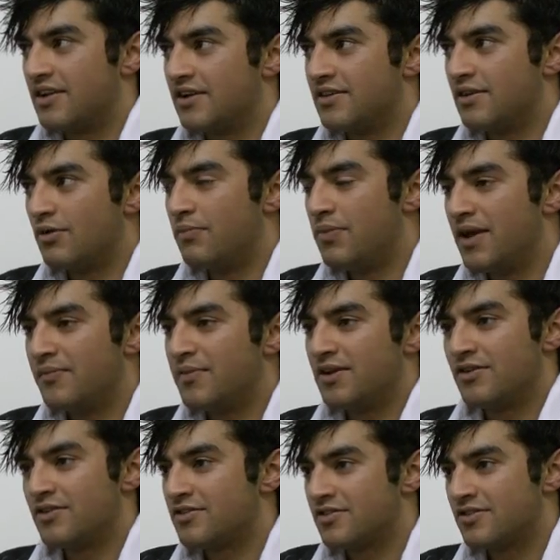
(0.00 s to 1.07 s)
It's like they were
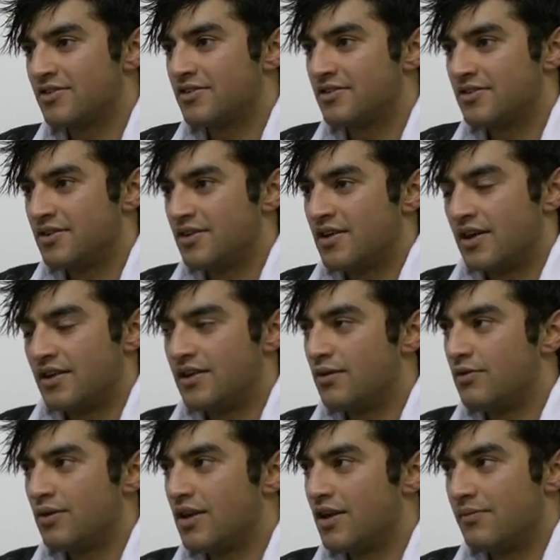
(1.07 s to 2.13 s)
blaming us,
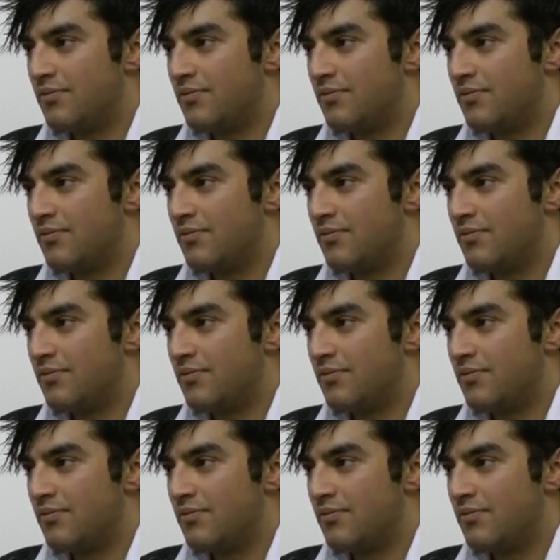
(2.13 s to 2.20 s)
and they were